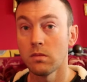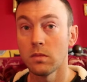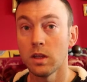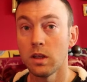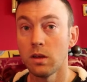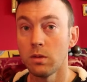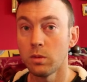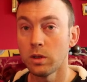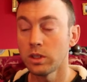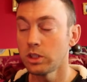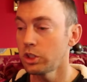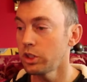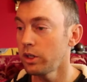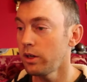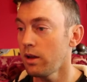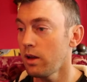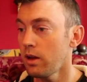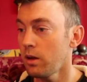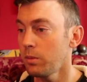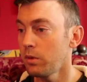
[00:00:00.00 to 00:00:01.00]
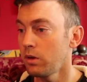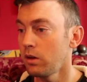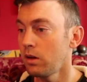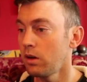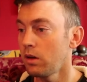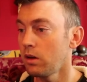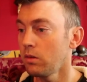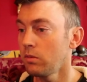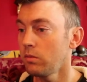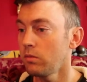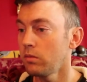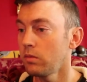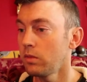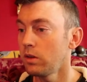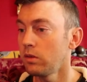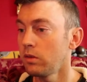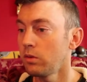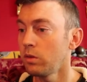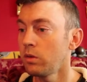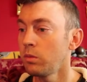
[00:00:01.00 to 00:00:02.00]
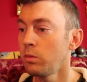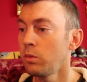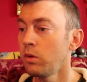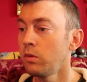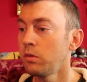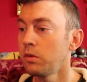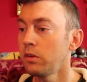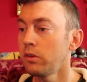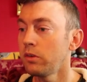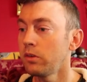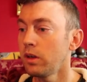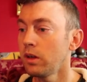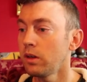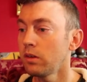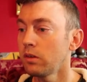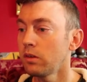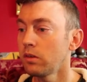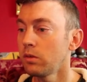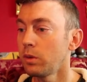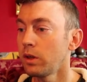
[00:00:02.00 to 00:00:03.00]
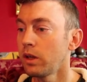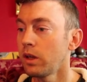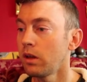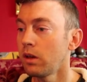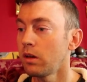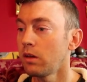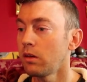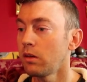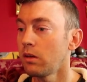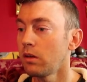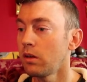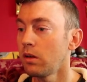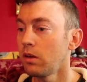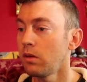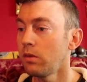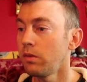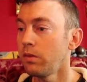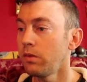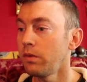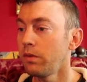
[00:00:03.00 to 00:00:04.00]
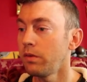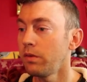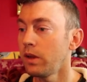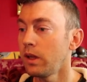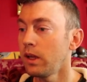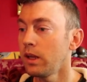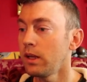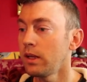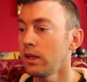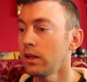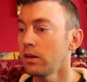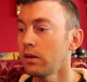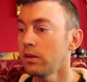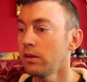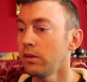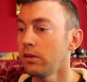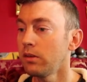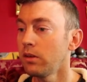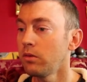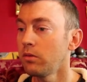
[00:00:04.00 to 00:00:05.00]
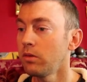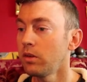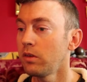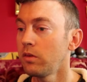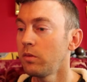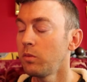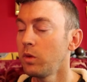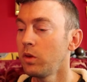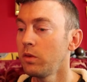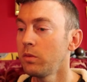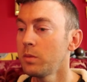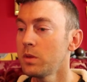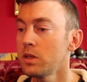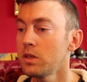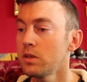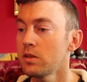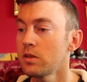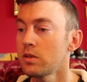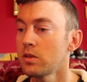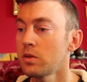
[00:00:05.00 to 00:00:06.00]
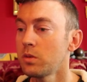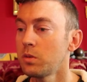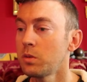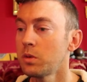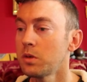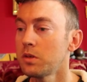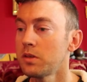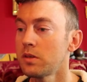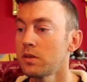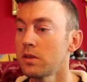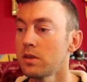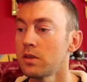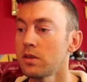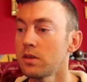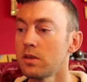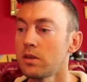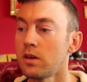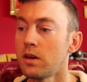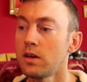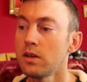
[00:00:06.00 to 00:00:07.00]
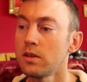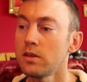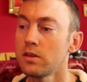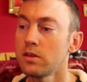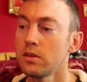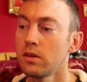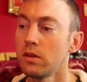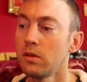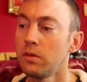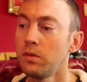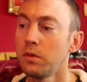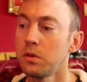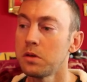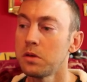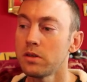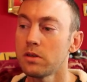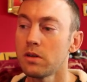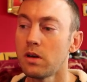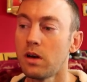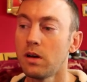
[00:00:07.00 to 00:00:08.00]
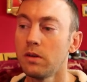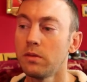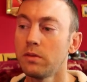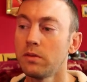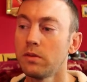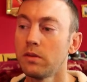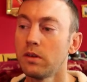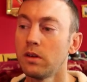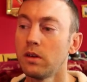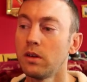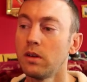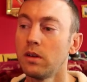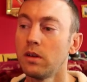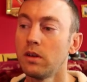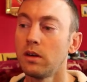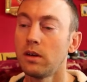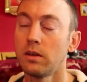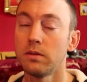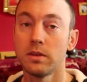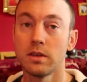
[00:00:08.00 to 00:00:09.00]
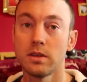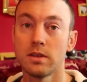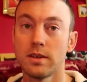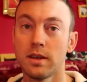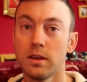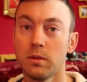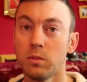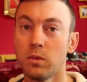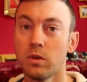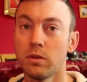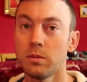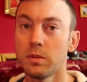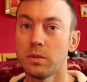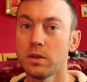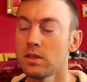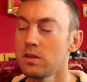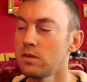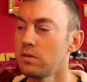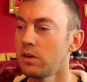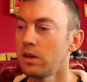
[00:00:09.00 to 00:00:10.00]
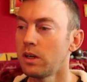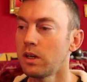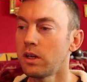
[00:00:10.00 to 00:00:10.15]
And what should happen now is when we move the sticks, we get a fairly conservative movement towards the start. So the first half of the stick movement is very